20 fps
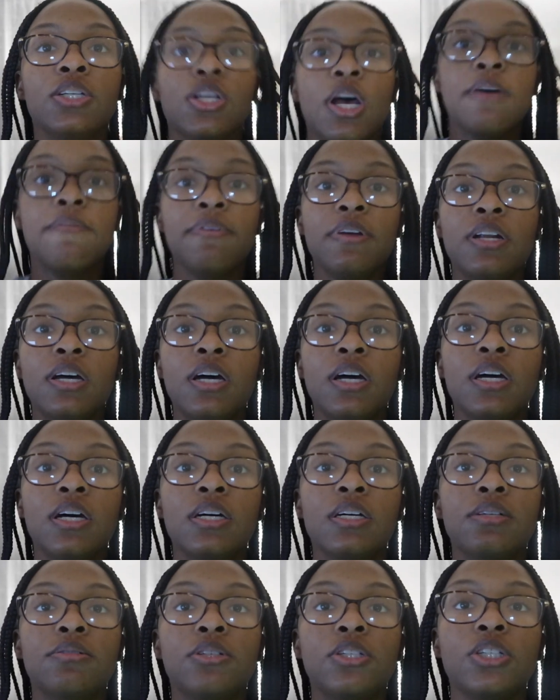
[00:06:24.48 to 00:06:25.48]
So I'm
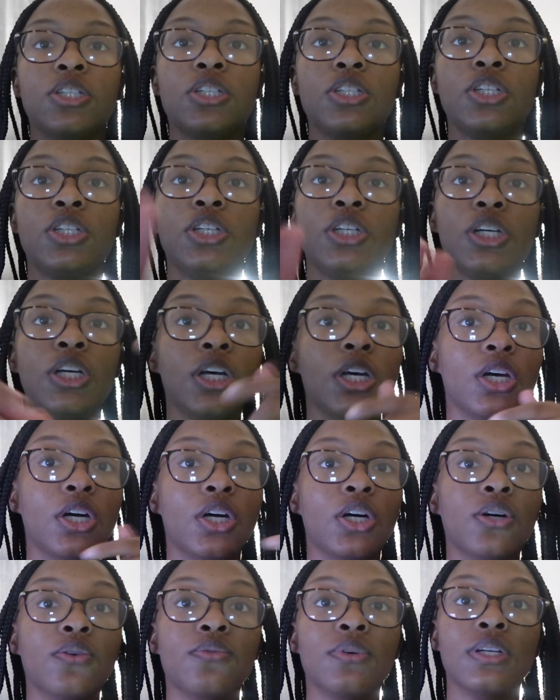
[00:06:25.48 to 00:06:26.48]
gonna just
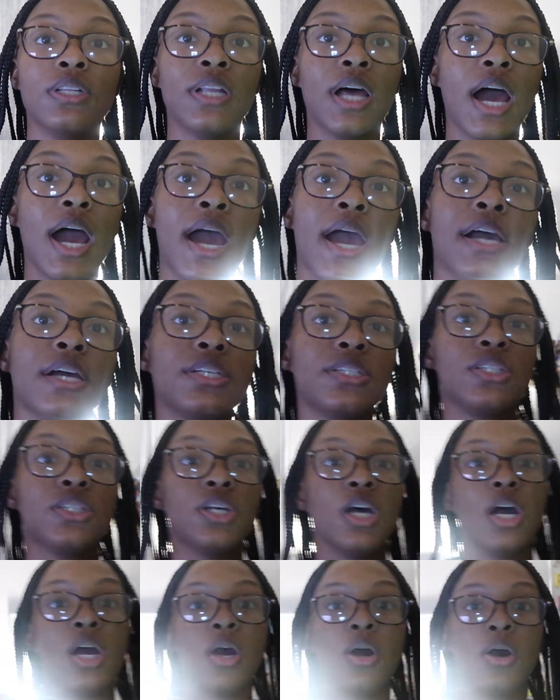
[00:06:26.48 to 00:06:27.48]
chill, relax,